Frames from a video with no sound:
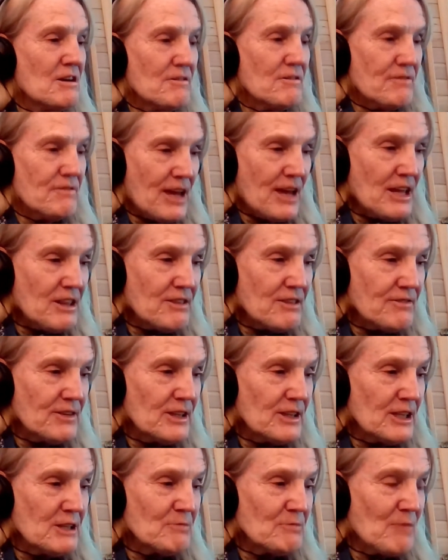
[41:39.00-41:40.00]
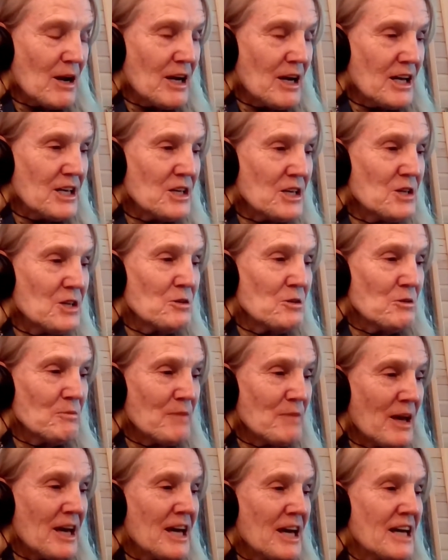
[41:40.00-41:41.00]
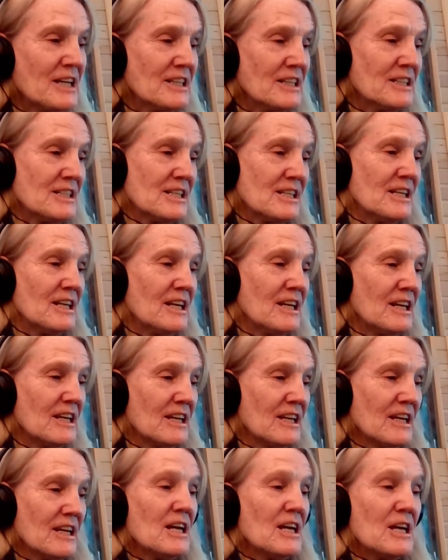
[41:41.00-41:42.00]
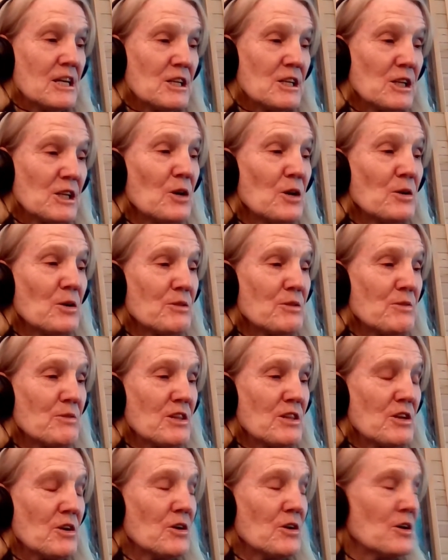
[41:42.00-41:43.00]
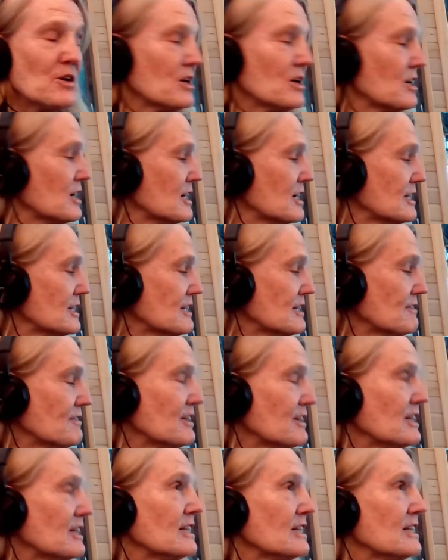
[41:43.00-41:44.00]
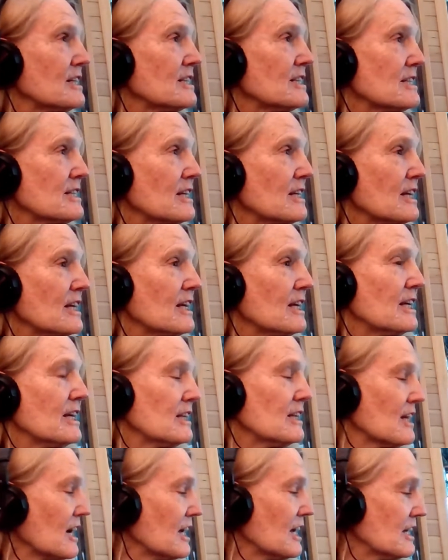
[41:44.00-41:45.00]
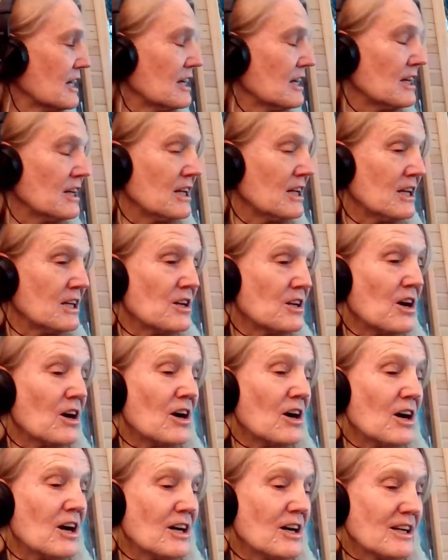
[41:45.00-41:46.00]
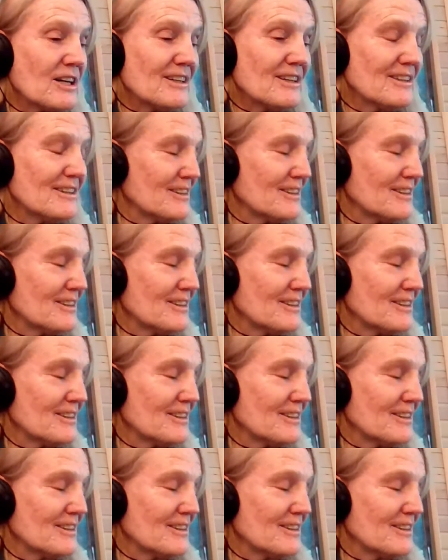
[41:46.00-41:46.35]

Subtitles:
faithful in my humanity, clothed with your divinity like Enoch.